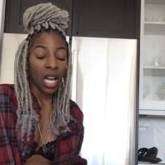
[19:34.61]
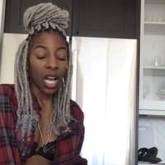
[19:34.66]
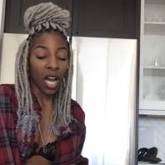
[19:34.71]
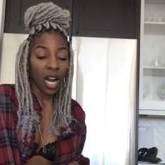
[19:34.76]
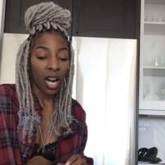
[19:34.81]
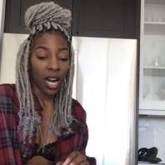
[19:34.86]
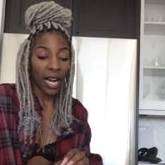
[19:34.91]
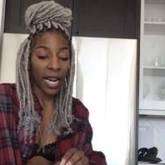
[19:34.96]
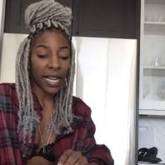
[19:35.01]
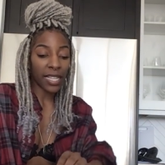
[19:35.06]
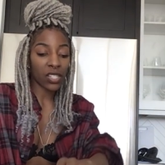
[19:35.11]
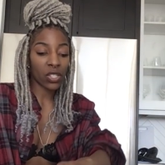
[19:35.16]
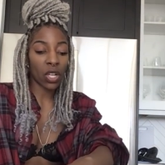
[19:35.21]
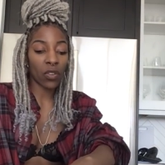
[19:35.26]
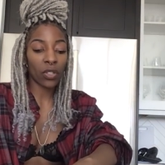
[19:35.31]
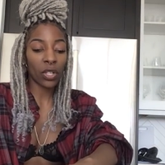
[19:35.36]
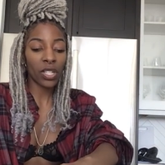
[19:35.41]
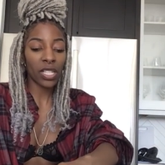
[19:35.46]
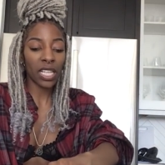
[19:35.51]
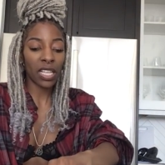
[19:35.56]
All right, so if
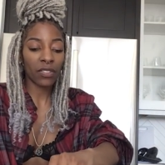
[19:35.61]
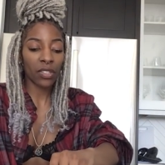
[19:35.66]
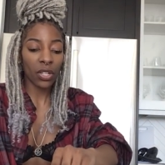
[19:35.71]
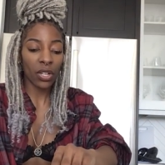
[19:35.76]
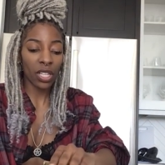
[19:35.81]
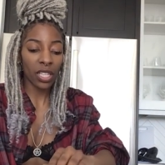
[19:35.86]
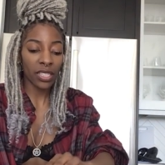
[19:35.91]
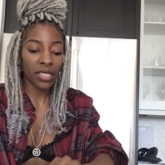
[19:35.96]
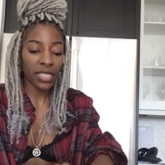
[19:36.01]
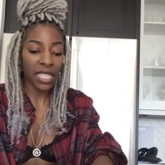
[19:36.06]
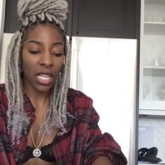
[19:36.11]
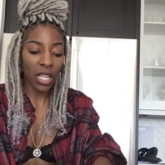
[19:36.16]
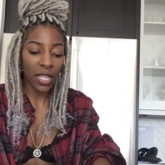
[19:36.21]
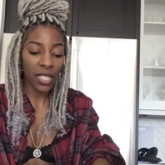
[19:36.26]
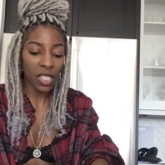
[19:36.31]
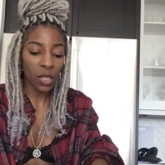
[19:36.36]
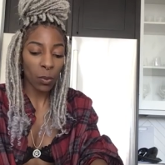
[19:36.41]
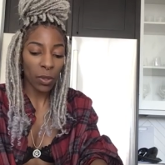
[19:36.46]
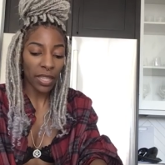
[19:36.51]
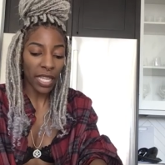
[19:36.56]
you're if you're telling
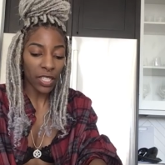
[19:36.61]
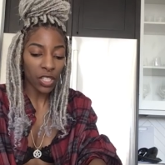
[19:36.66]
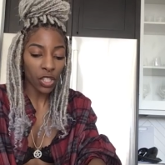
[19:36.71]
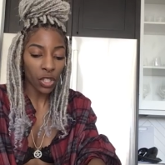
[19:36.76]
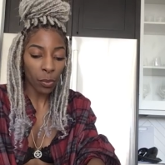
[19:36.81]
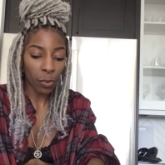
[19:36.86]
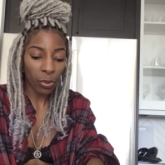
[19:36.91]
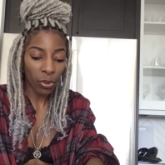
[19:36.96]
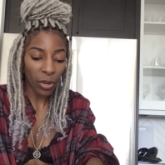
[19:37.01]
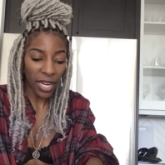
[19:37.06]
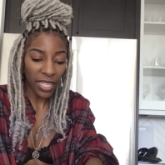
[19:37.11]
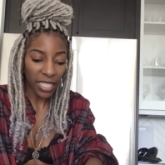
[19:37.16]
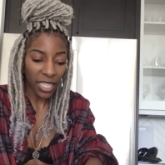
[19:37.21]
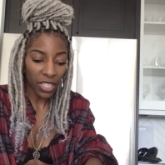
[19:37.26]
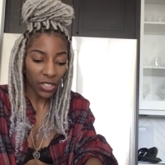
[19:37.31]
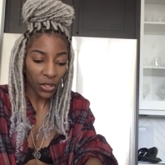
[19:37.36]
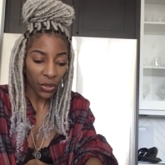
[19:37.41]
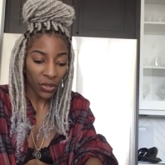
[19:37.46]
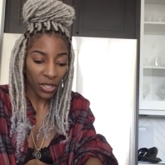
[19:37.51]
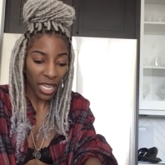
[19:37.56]
someone that you're pregnant
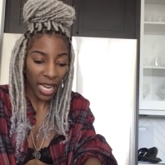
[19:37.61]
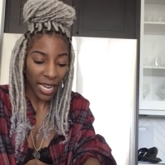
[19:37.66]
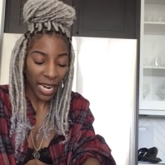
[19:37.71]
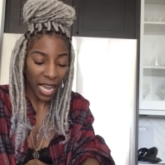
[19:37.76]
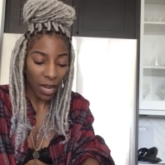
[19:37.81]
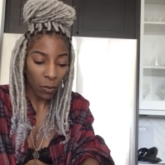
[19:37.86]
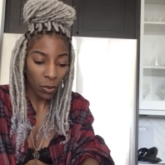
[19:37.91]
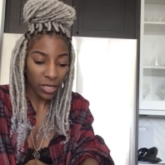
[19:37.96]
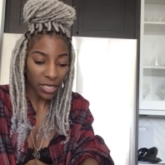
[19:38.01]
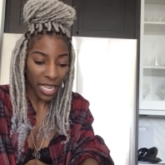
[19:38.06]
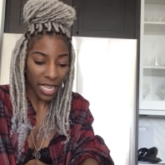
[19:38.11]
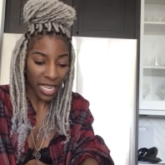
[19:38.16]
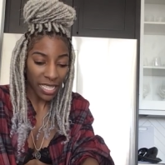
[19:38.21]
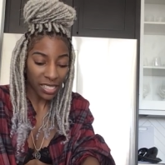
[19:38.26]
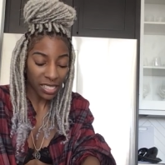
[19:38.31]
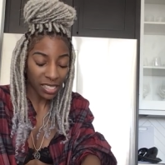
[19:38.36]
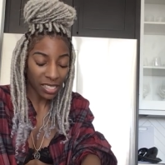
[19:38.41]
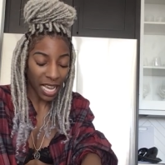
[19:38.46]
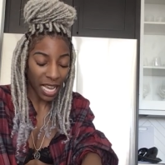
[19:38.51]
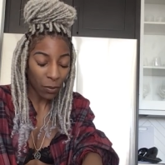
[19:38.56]
and you're not, I would that's
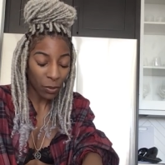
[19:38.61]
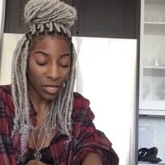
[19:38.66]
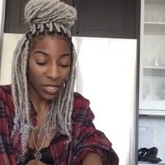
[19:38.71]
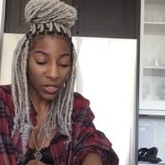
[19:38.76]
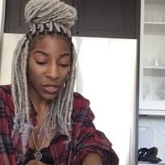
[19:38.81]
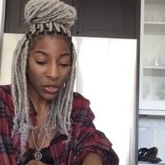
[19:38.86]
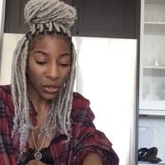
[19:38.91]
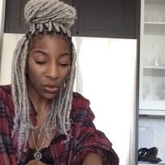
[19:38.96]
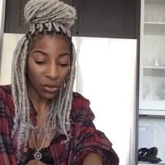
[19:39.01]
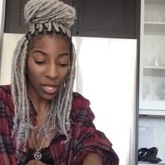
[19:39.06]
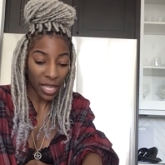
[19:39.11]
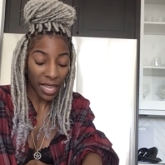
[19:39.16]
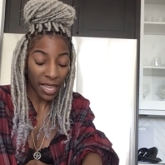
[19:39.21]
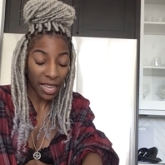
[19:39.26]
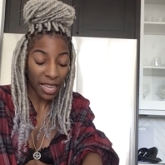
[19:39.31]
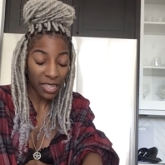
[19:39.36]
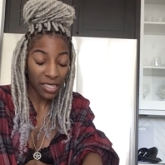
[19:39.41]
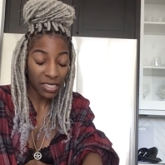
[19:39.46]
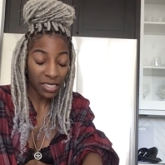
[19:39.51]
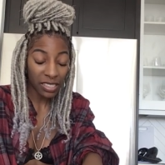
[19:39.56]
I wouldn't do
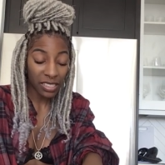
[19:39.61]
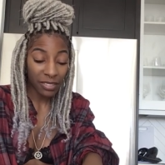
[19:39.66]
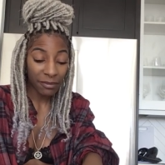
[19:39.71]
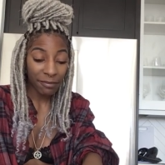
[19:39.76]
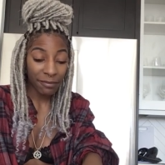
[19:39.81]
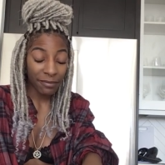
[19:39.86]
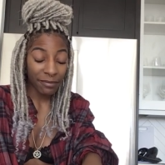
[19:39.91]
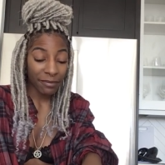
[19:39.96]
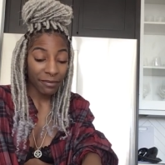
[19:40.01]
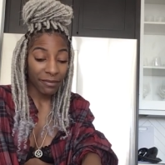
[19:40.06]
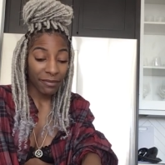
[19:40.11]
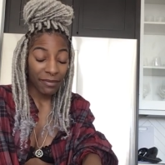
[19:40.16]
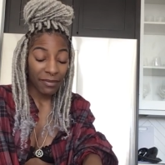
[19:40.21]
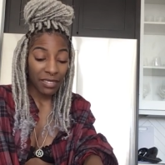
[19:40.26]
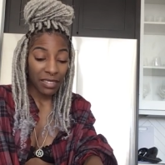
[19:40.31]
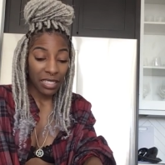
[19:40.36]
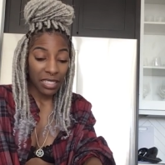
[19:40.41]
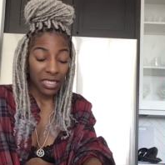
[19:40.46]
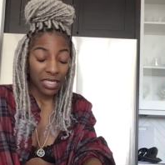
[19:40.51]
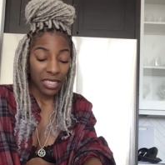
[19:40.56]
that
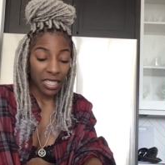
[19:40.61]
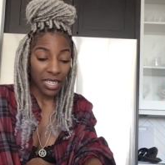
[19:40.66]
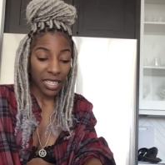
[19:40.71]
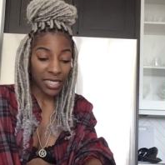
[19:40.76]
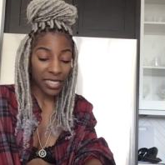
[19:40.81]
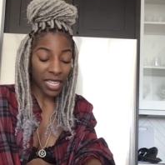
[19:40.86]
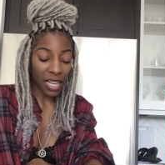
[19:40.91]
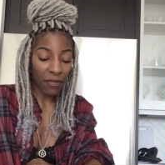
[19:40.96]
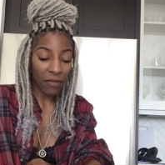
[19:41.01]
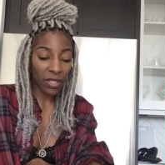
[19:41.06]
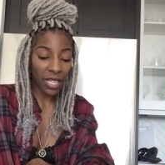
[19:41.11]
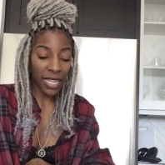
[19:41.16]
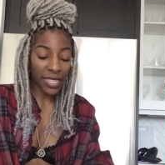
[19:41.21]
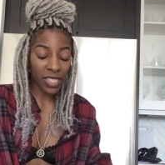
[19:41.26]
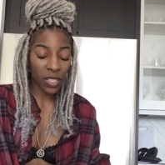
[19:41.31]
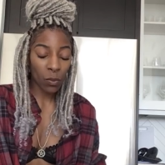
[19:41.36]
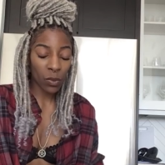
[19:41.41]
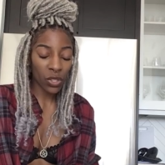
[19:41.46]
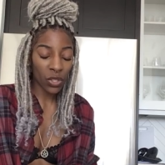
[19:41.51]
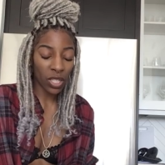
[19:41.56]
because I feel like
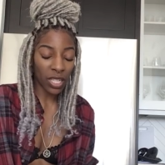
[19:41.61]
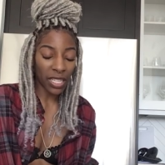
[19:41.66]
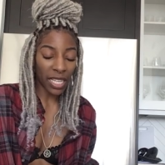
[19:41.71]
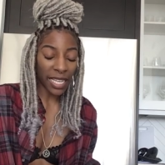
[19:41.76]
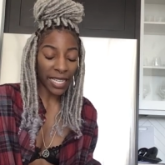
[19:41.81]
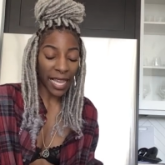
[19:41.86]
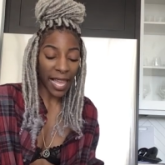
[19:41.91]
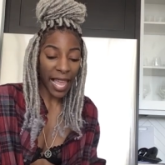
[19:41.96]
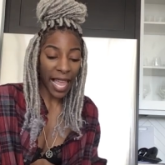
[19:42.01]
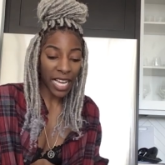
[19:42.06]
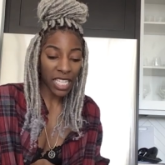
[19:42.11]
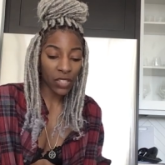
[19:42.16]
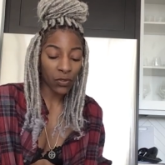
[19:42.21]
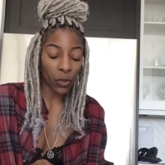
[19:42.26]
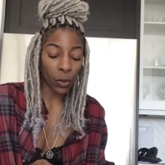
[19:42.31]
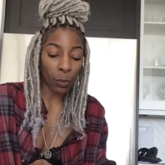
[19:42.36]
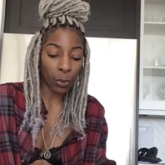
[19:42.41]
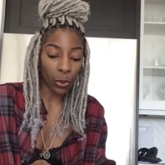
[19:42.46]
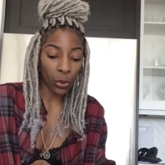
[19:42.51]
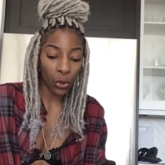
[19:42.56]
someone's going to like ask
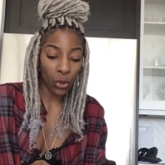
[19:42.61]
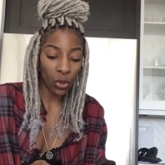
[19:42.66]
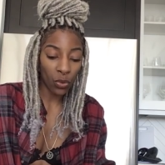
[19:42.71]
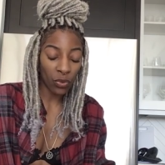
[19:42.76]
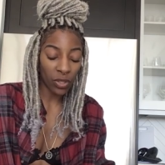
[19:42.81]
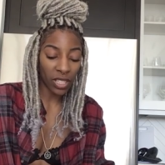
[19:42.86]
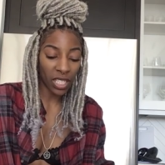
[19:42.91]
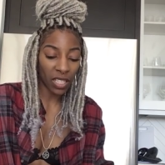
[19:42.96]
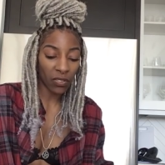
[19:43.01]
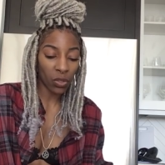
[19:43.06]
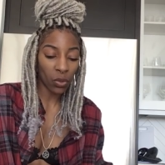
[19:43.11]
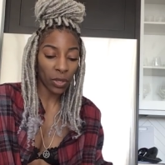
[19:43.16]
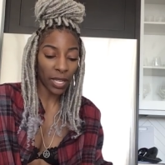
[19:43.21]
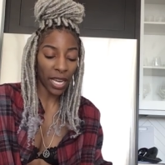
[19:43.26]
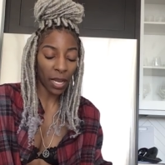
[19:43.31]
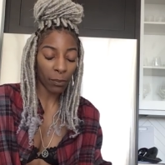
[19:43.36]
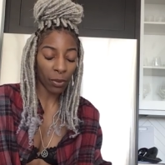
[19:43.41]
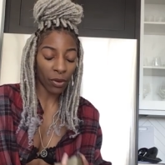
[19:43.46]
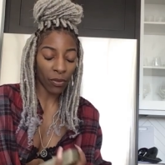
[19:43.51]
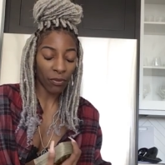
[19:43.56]
for proof, and then if you
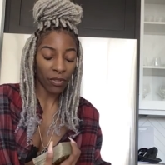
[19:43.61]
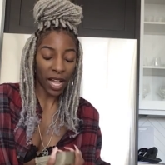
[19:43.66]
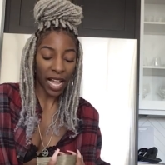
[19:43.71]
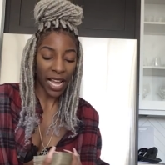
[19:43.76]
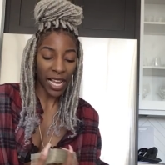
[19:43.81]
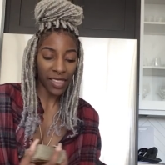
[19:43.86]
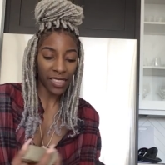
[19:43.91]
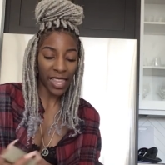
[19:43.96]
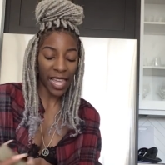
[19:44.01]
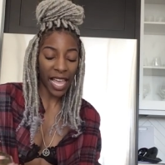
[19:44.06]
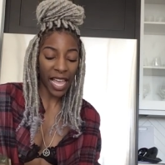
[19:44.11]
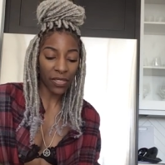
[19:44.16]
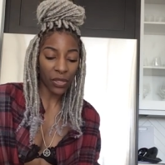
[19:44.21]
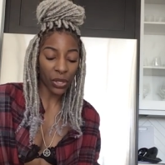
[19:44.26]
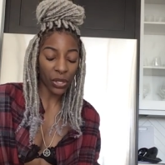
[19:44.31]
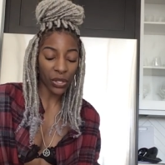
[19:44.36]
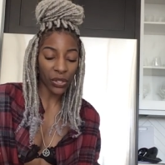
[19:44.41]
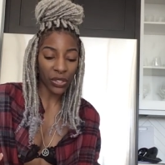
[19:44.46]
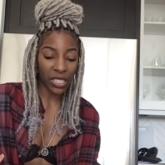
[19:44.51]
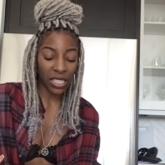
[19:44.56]
can't provide that,
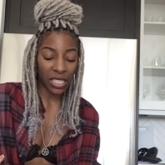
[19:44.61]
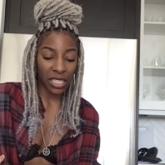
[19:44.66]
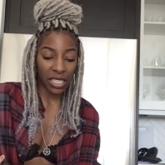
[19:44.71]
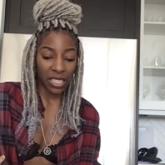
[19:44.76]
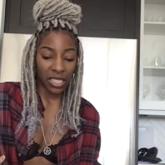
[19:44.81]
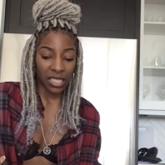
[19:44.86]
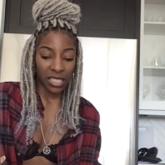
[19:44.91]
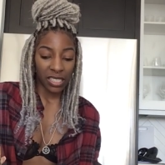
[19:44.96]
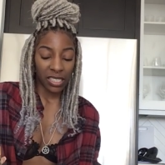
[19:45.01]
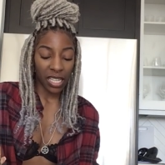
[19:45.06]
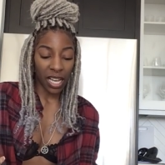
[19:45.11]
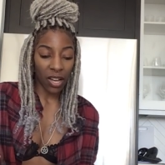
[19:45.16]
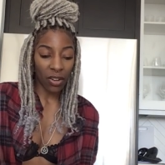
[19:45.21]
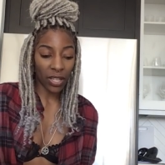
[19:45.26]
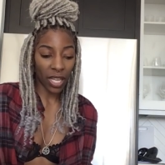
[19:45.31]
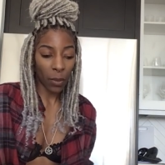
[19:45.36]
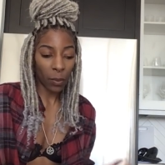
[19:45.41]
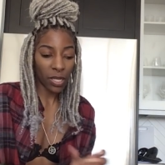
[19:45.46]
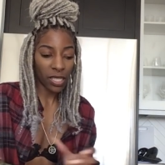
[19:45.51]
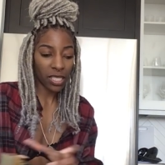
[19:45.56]
they're
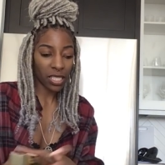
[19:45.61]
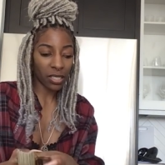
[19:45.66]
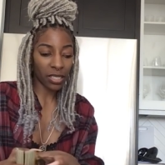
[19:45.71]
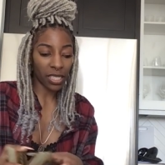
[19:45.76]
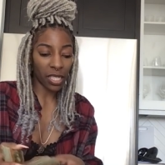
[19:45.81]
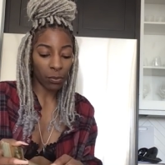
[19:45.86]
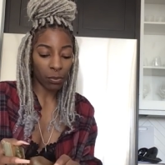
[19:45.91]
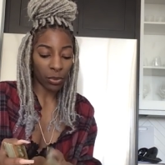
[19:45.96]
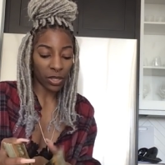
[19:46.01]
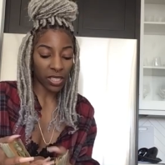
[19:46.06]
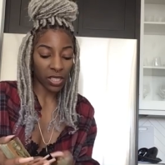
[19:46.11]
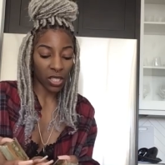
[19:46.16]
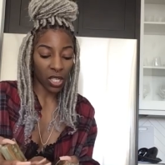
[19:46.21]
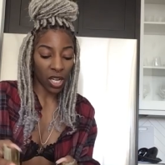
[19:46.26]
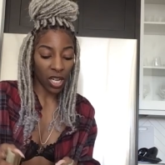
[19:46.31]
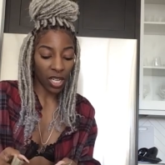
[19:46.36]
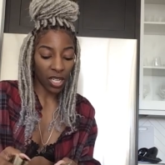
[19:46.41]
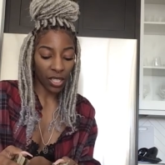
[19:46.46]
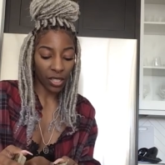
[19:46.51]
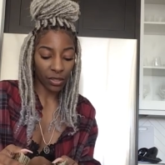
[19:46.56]
okay. What is the Temperance
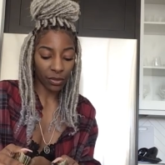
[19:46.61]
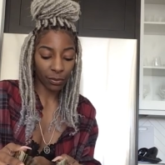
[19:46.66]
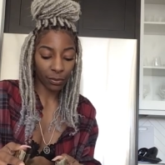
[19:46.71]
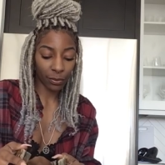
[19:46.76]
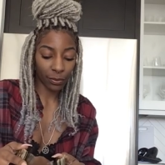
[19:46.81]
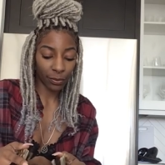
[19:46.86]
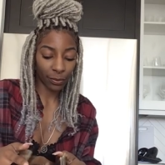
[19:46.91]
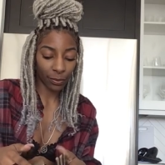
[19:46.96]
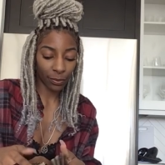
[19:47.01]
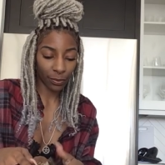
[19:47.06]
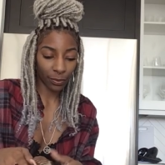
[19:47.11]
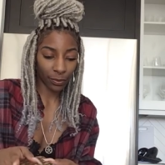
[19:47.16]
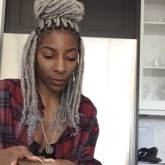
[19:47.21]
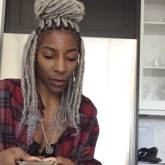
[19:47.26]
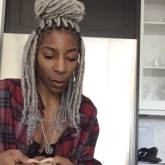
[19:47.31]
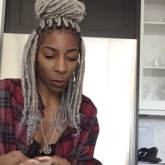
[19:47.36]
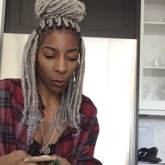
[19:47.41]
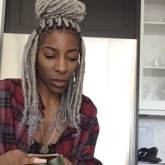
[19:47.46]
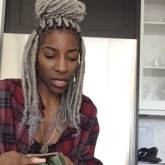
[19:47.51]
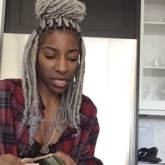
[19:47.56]
card?
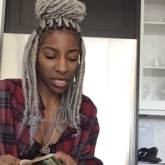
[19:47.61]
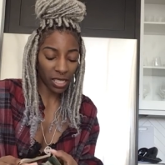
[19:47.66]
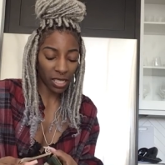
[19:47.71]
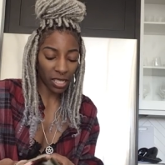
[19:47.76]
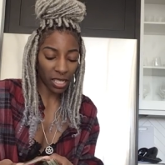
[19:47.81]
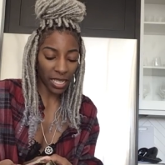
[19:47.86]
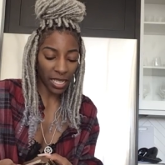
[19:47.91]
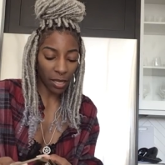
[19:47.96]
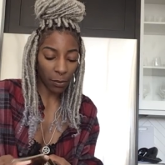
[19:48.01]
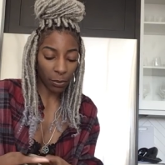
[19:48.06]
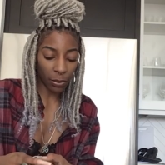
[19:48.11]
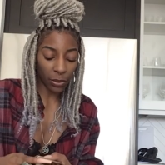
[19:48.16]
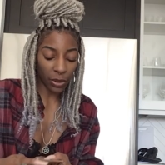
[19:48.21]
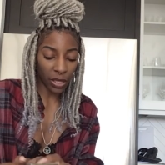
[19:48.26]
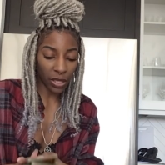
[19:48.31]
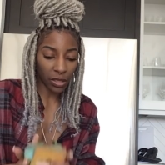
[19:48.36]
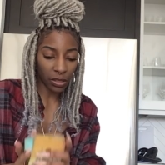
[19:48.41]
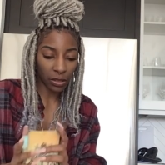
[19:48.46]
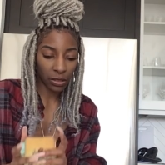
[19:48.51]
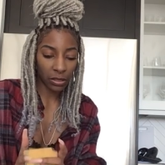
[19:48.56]
I mean, what is the uh,
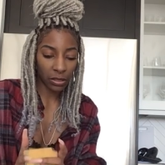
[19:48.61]
Emperor?